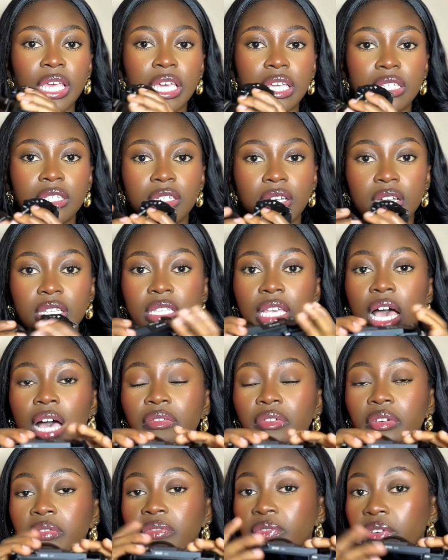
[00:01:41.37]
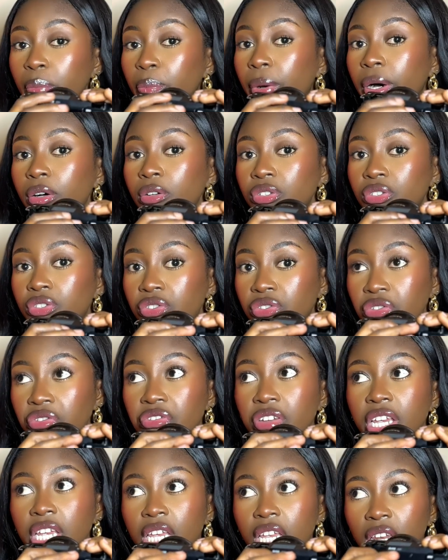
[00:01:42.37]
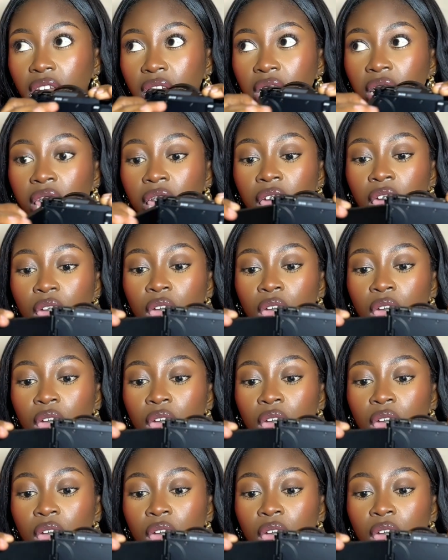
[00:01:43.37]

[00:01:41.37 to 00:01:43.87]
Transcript: It does have a flip out screen.